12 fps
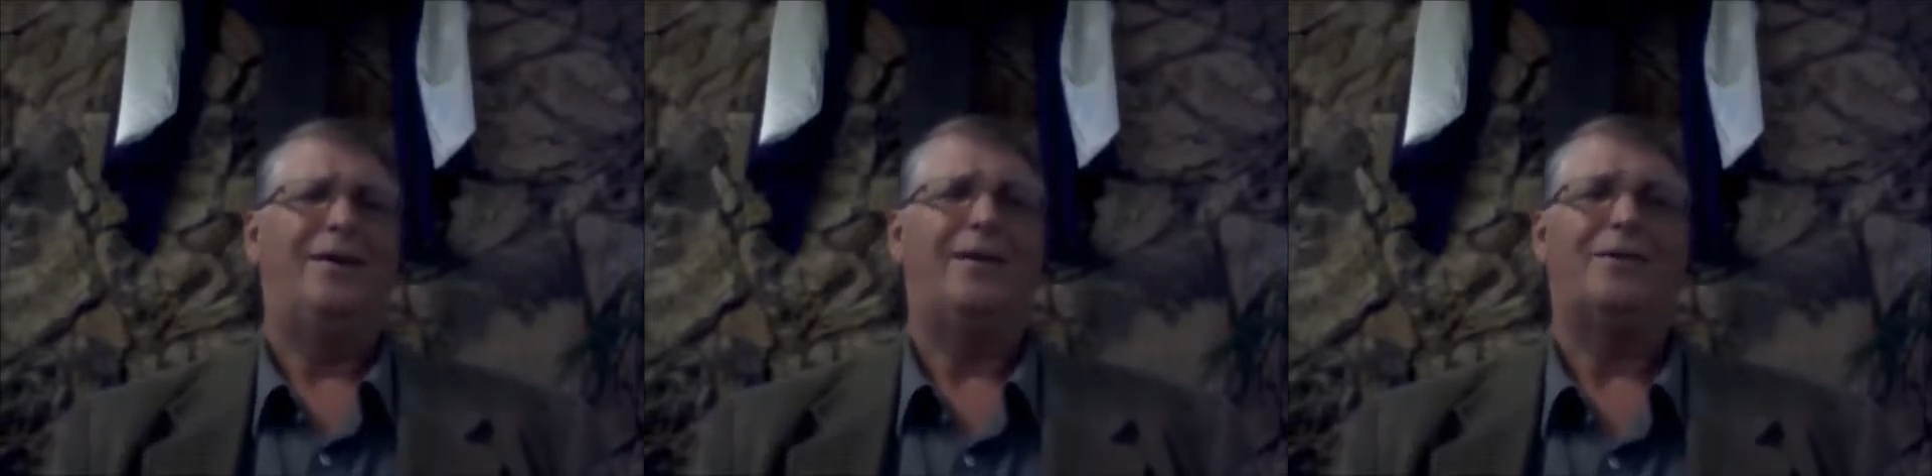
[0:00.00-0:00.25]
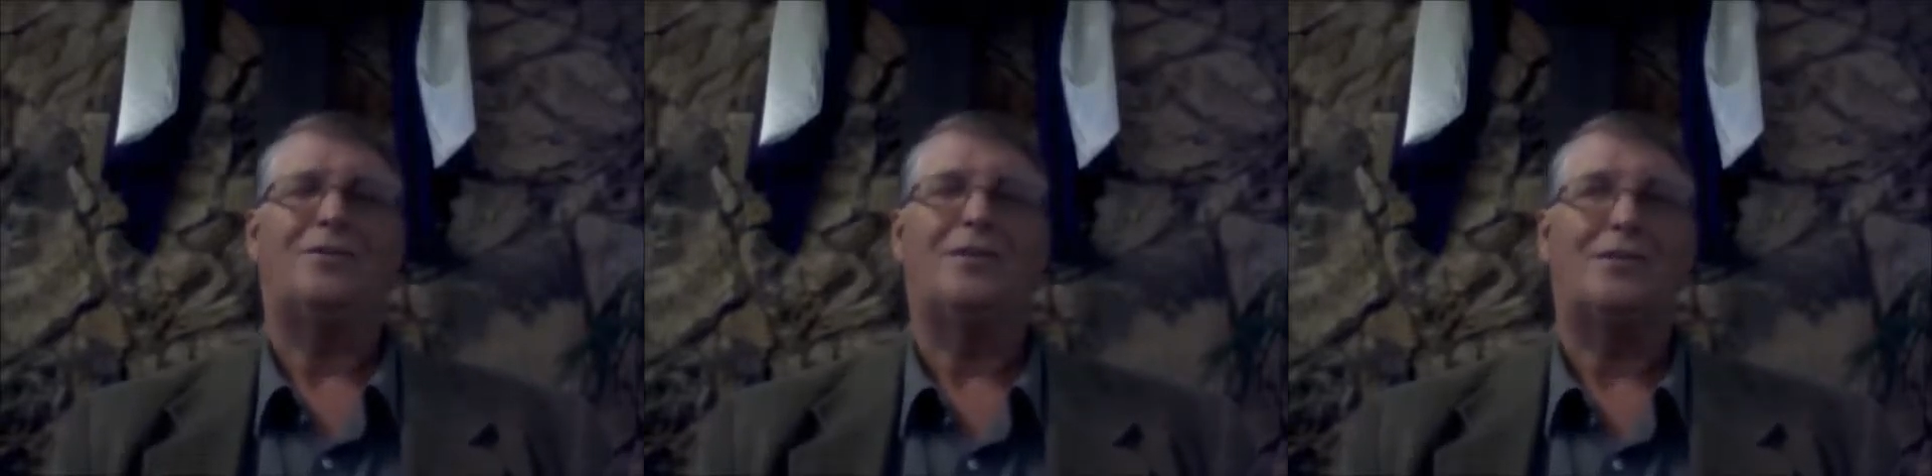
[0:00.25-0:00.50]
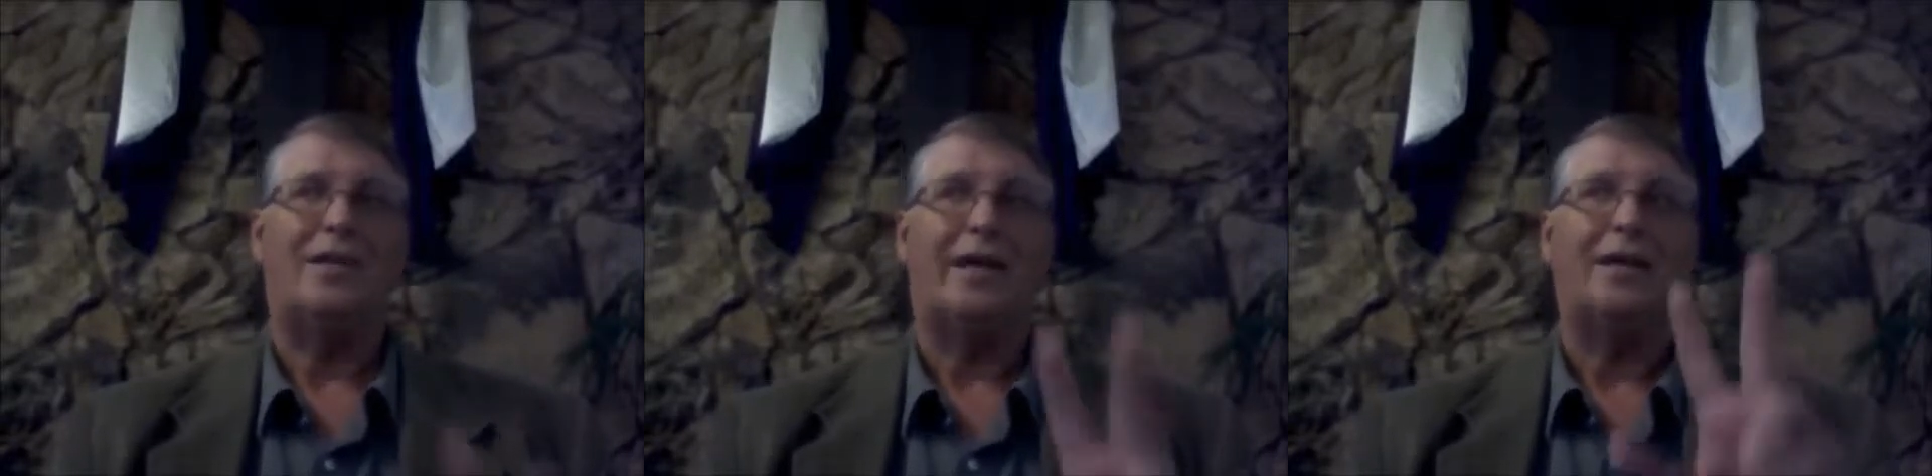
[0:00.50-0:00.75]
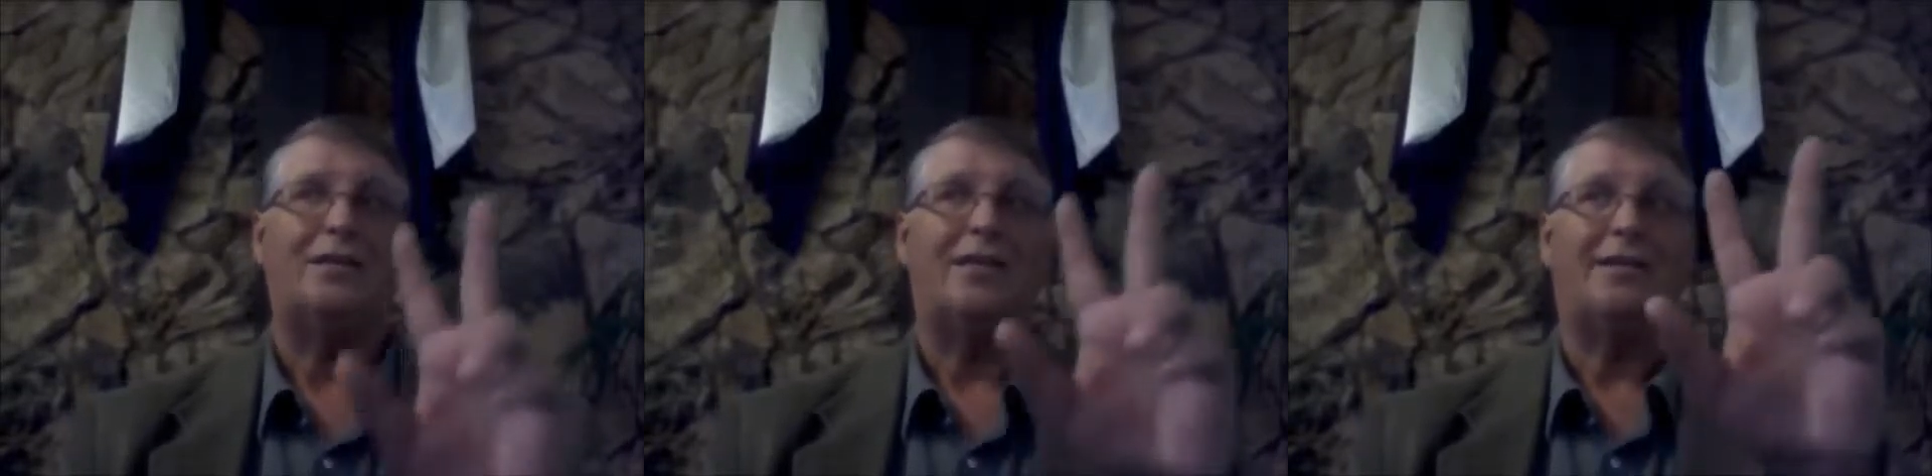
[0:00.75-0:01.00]
Here's the
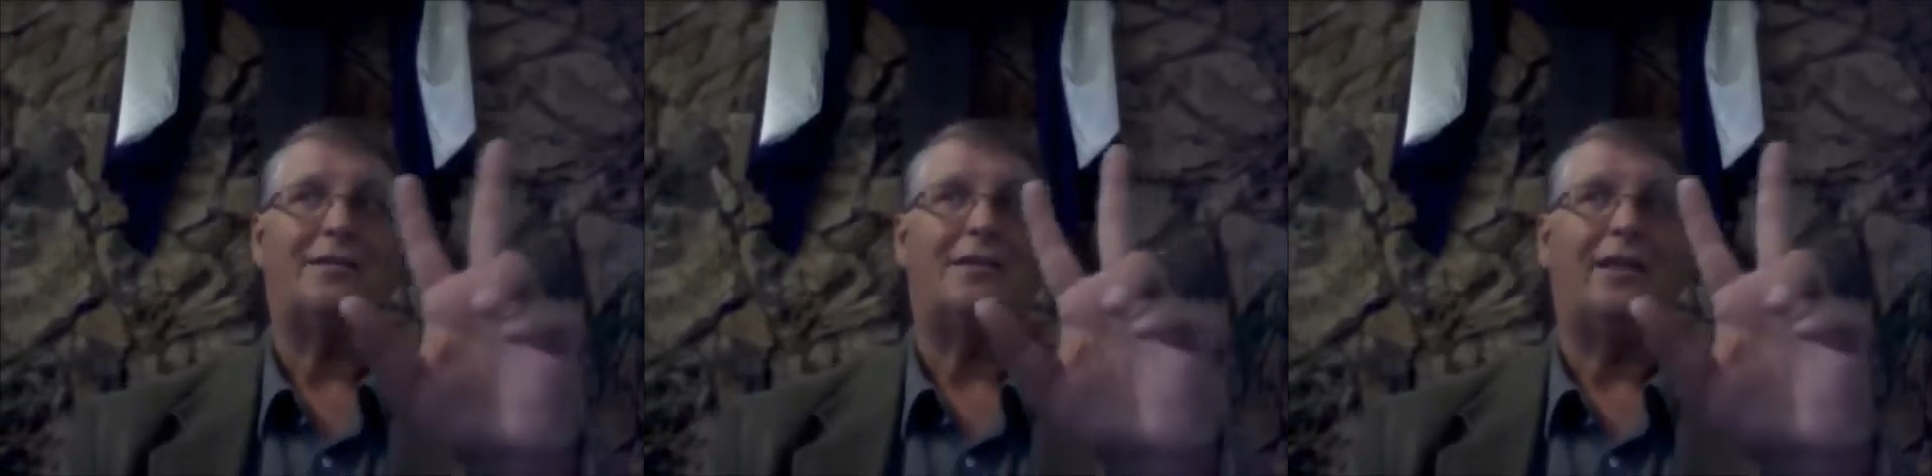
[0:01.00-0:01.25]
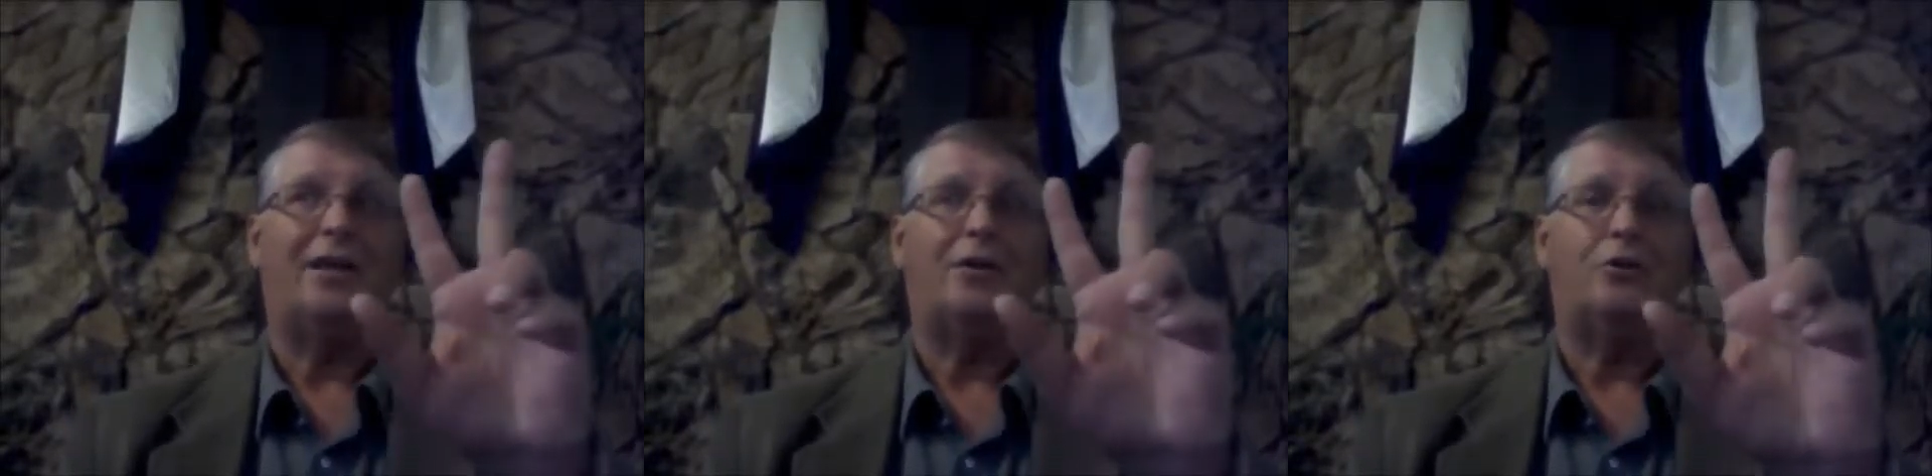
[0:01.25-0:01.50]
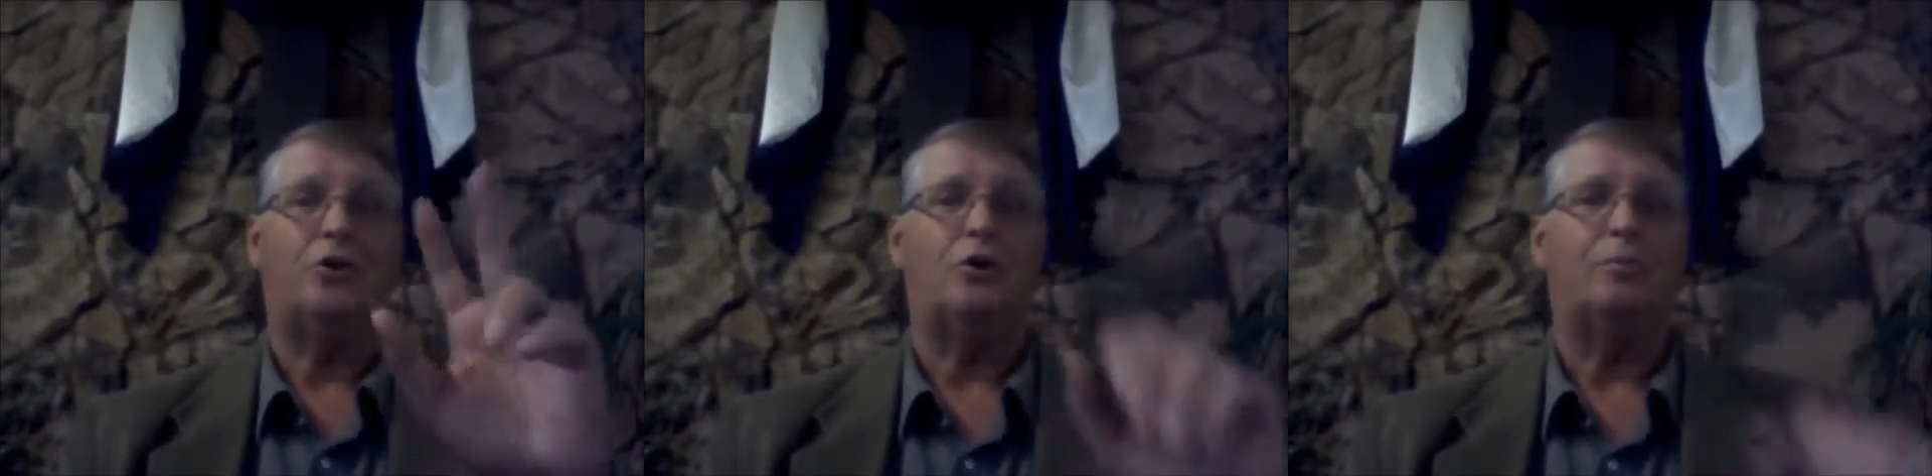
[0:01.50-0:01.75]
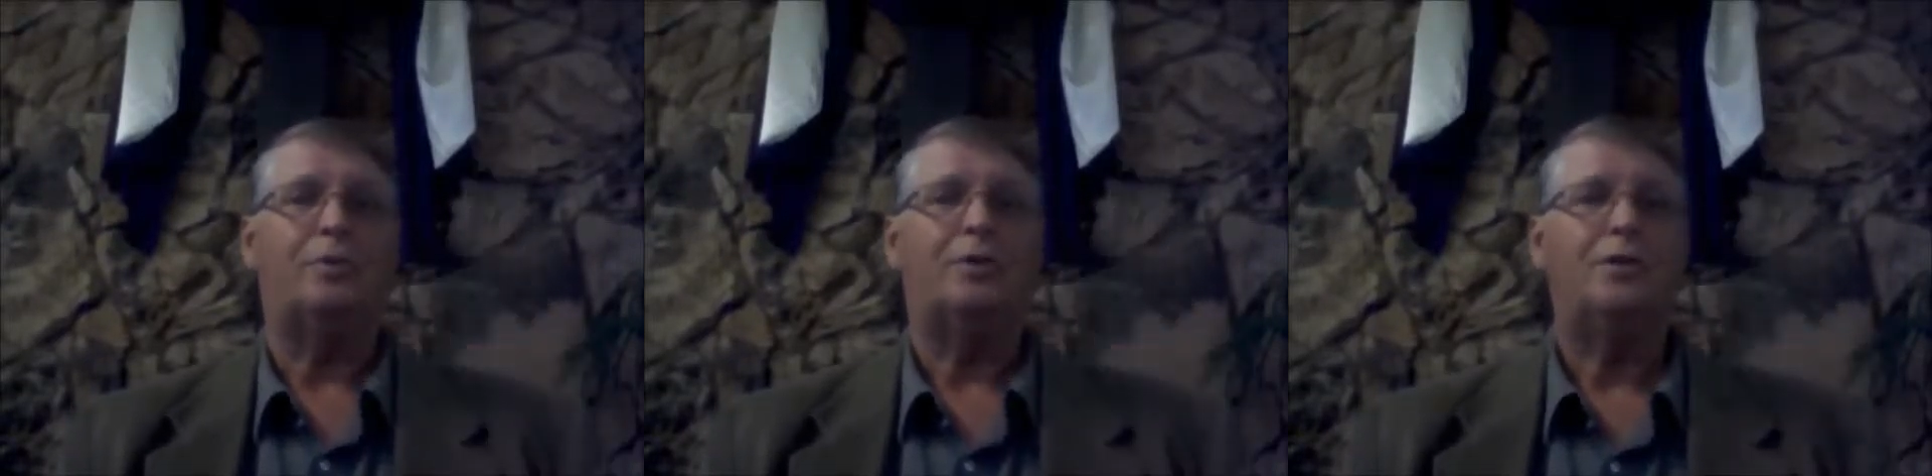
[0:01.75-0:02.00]
second designated group.